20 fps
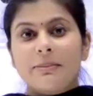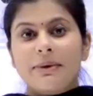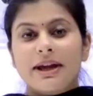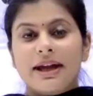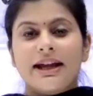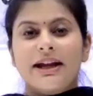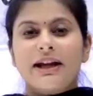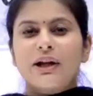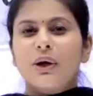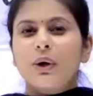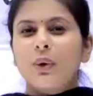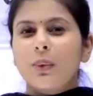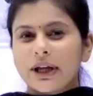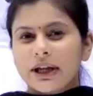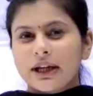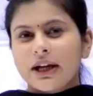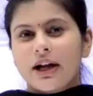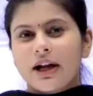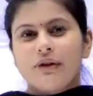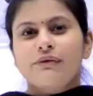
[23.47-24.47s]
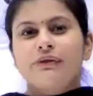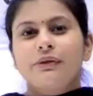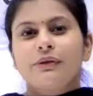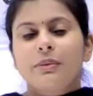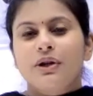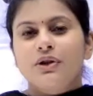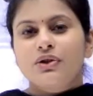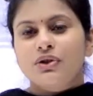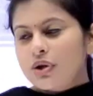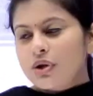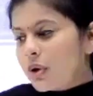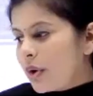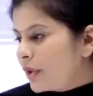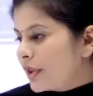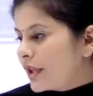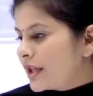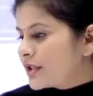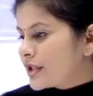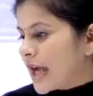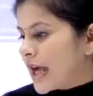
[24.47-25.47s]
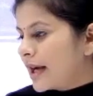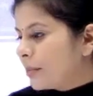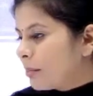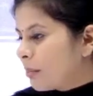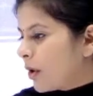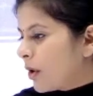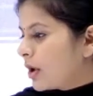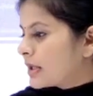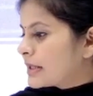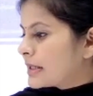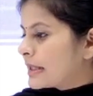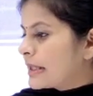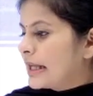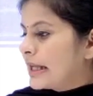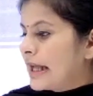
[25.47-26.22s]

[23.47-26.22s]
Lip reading: May I get a quick confirmation on the chat box?